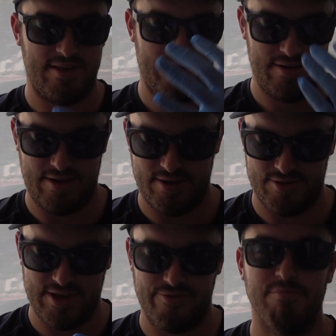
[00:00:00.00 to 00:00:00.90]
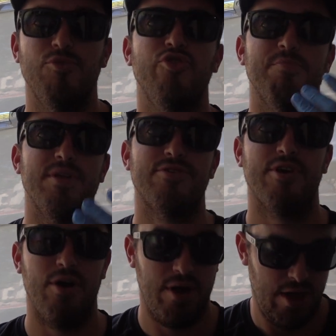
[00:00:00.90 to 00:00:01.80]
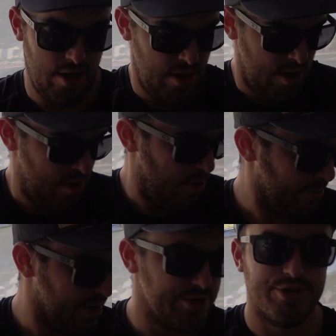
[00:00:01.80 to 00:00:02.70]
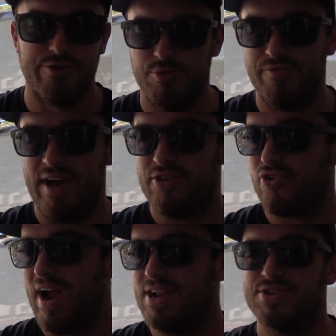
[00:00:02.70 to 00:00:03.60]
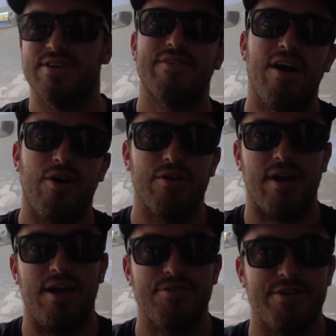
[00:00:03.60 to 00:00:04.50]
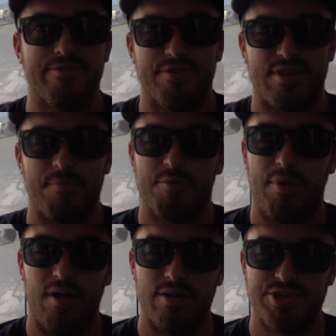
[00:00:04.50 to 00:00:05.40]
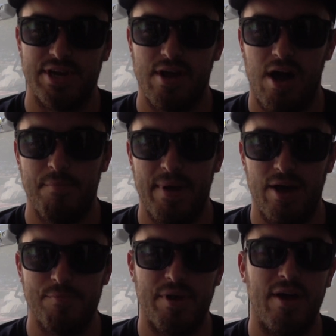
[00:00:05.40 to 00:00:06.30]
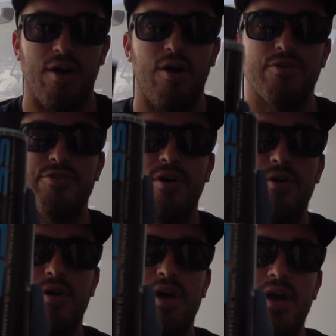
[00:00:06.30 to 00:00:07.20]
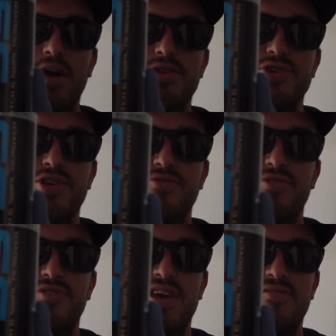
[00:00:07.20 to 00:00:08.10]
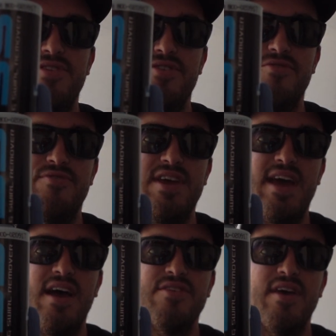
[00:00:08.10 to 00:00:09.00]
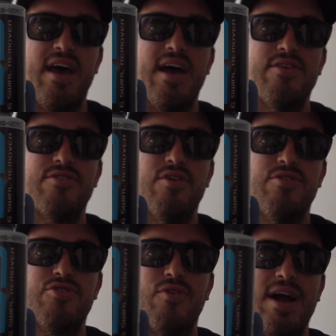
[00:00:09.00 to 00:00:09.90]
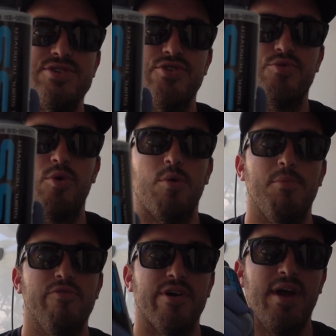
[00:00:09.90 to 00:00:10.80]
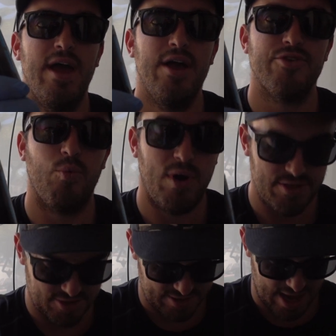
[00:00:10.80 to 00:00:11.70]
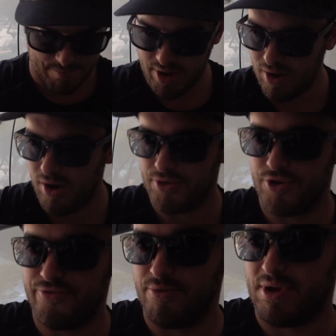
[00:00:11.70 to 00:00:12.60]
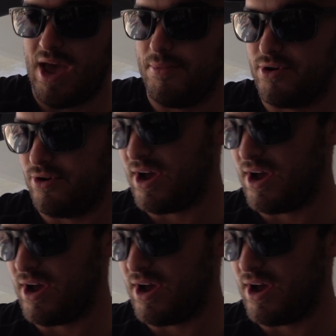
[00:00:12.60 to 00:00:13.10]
and does different movements. So what we're going to do to remove that scratch is I've got all kinds of different steps, polishing, compound, but I also just received this VSS scratch and swirl remover. It's a 1-step, also from Chemical